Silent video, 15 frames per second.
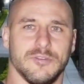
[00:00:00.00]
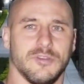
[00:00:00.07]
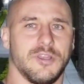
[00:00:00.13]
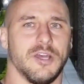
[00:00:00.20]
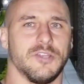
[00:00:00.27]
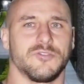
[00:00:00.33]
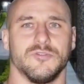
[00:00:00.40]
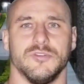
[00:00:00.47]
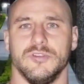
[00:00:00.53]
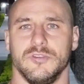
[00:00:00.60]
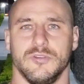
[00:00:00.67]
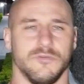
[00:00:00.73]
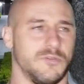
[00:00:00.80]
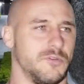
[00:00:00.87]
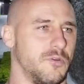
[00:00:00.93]
into the
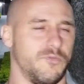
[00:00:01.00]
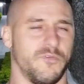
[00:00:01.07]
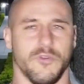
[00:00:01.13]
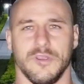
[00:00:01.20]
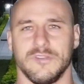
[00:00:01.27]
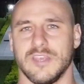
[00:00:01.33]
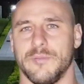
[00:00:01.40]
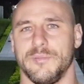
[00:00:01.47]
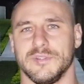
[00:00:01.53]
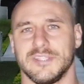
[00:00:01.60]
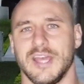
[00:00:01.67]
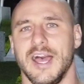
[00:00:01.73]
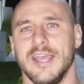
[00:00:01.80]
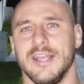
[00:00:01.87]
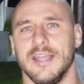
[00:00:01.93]
country, go, for example,
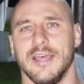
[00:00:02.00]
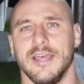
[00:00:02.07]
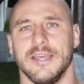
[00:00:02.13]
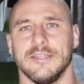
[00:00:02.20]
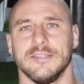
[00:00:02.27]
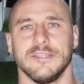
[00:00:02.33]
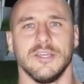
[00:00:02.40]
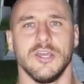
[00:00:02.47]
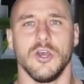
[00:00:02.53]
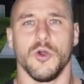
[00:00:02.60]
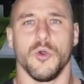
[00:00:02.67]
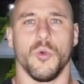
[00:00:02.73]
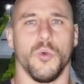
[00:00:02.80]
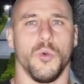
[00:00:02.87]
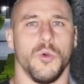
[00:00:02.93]
Thailand
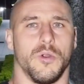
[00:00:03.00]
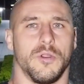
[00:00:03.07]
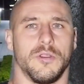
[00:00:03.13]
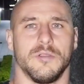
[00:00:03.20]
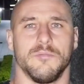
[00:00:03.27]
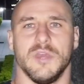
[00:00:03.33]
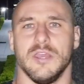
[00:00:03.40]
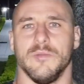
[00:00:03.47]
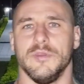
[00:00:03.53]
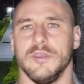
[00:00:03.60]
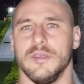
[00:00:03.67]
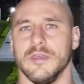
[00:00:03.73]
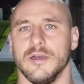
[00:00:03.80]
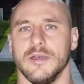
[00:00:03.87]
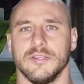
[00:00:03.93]
or
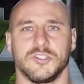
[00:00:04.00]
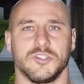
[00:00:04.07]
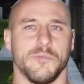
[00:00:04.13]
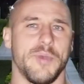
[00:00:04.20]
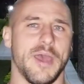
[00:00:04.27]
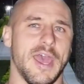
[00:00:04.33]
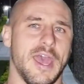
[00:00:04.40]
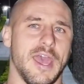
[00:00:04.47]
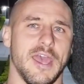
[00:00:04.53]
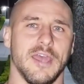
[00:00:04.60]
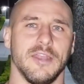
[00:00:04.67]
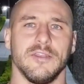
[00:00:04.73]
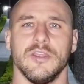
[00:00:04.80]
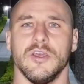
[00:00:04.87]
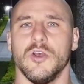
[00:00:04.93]
maybe
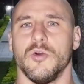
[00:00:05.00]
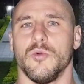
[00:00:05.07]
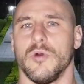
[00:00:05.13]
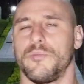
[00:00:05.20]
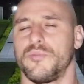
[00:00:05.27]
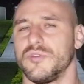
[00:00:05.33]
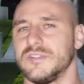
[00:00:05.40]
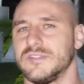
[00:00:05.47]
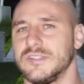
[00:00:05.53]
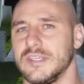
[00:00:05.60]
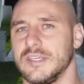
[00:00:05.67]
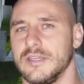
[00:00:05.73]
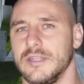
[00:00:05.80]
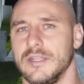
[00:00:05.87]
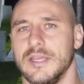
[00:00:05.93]
Japan or
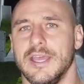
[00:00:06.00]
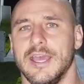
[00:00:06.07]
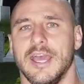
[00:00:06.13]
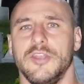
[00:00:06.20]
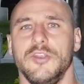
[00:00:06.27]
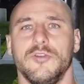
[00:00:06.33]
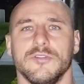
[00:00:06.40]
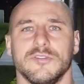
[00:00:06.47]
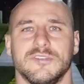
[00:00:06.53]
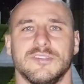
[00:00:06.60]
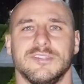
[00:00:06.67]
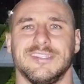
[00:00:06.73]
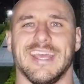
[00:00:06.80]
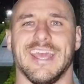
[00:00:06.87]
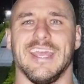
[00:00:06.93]
Brazil, and you can
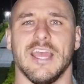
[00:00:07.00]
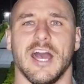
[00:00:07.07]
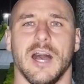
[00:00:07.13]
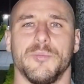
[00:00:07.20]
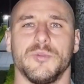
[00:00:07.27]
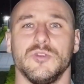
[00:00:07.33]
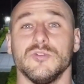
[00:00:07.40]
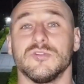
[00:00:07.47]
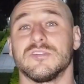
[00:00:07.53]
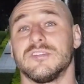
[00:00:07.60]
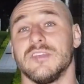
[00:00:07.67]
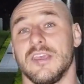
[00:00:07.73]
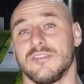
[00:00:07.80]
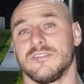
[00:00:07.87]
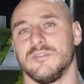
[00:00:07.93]
stay up to
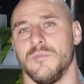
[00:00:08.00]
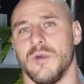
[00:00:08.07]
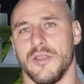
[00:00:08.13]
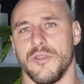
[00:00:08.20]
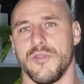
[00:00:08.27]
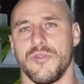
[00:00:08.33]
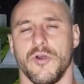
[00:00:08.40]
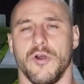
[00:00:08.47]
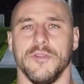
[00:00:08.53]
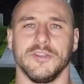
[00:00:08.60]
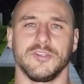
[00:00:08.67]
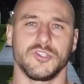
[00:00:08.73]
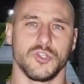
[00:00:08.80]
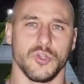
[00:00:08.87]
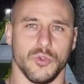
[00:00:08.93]
6 months on
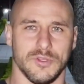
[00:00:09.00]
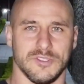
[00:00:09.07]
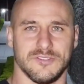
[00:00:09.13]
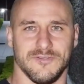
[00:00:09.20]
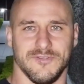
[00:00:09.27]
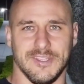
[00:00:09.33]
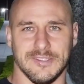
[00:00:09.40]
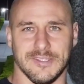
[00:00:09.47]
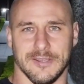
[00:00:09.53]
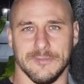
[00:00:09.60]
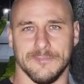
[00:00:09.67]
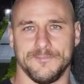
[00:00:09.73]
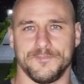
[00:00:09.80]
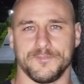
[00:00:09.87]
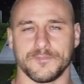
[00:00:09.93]
a tourist
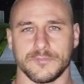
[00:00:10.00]
visa.